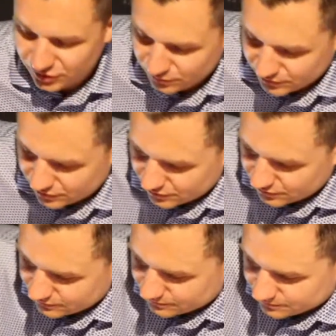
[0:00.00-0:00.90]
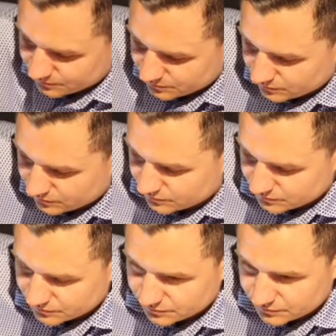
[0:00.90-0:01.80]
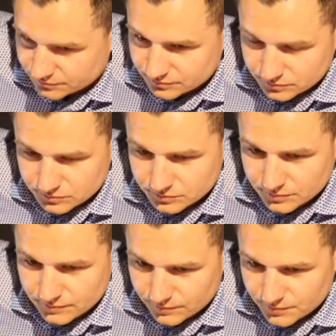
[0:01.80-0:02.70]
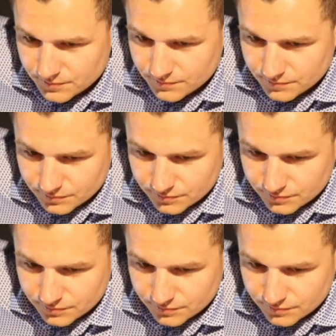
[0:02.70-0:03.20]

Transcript: I said yeah. Well,